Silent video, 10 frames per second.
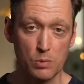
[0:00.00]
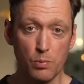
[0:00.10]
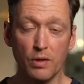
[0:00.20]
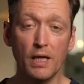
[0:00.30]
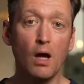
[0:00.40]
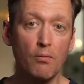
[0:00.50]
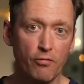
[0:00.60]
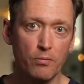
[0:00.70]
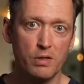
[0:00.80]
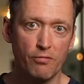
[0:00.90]
but they come
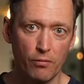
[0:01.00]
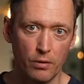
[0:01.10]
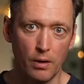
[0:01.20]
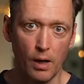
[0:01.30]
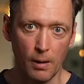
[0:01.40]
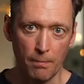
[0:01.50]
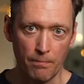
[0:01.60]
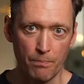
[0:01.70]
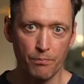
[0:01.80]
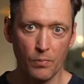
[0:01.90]
from different
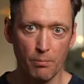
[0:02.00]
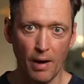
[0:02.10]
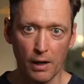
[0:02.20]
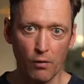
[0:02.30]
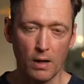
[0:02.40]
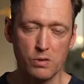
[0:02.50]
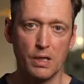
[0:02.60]
backgrounds.